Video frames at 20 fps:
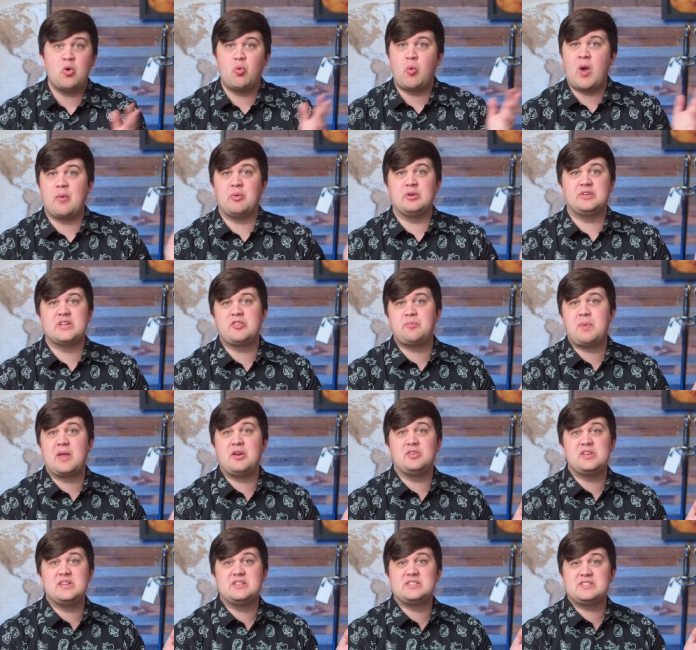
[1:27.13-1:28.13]
Why were death
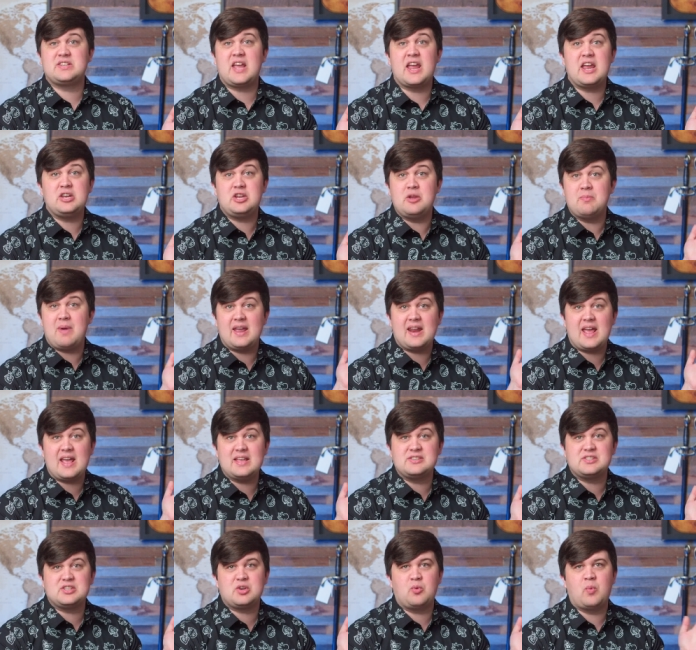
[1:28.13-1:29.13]
penalties stayed, you might
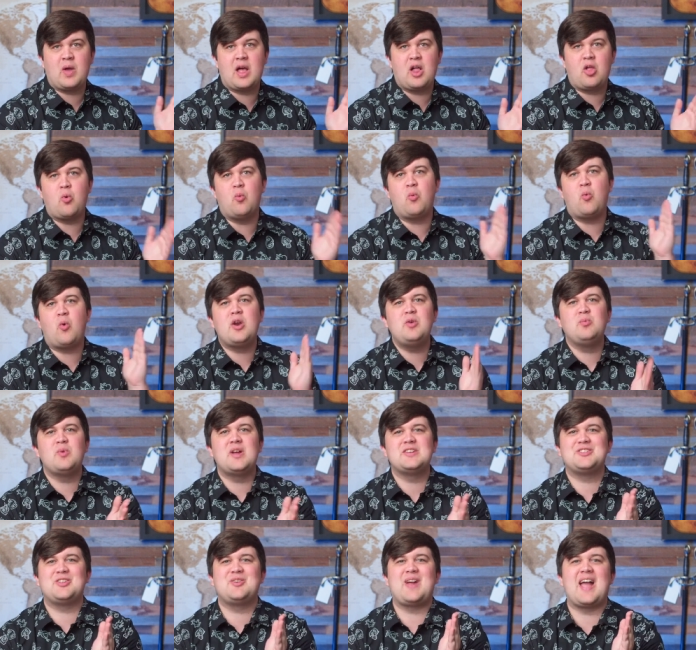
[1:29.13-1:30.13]
ask? Well, one
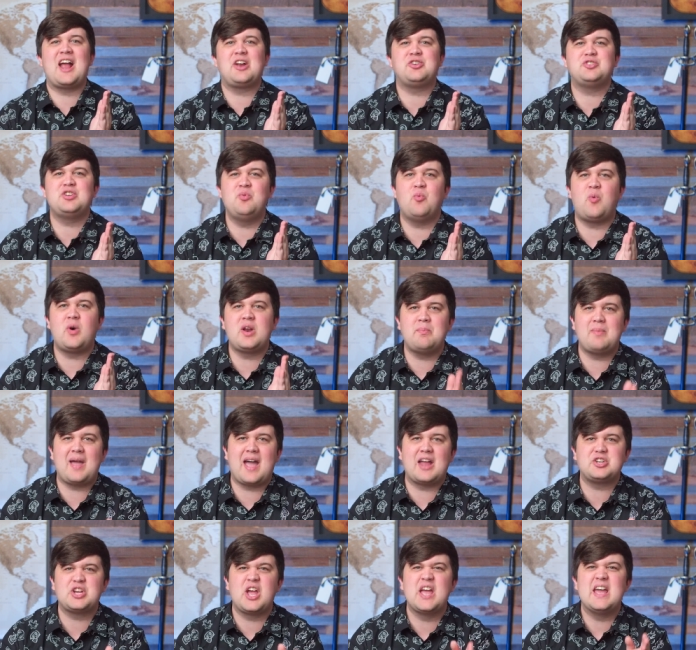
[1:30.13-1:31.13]
wrestler actually won a
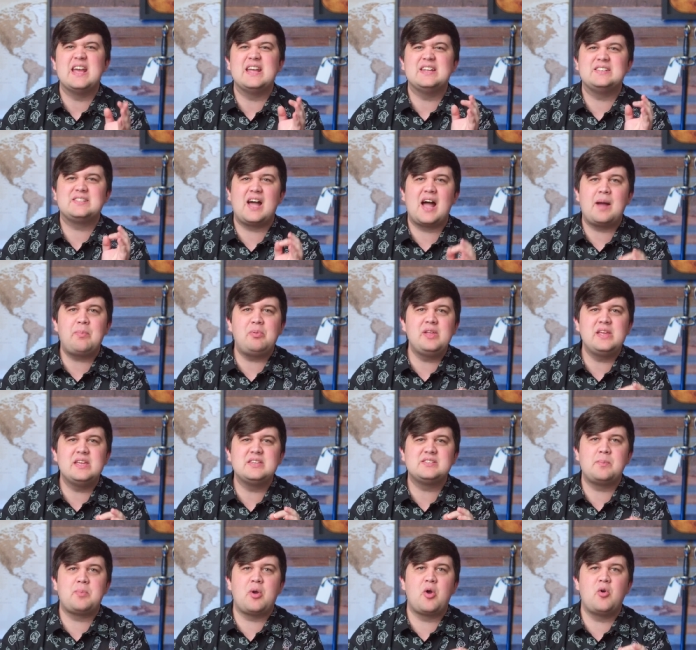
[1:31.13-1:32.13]
match, toppling
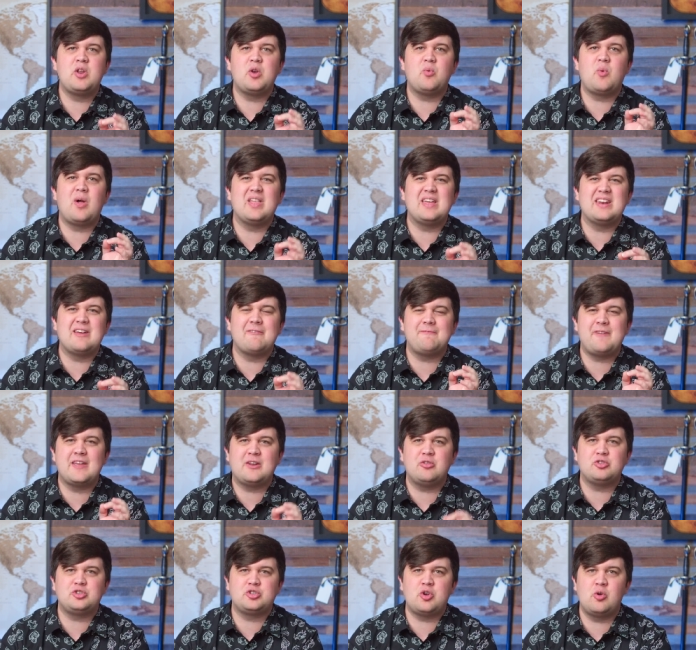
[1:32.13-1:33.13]
his opponent while in a
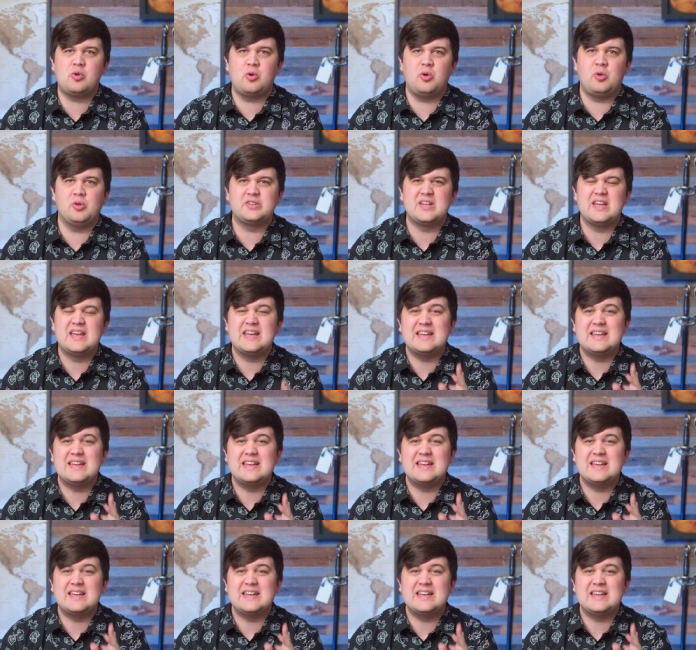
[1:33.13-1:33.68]
fatal chokehold,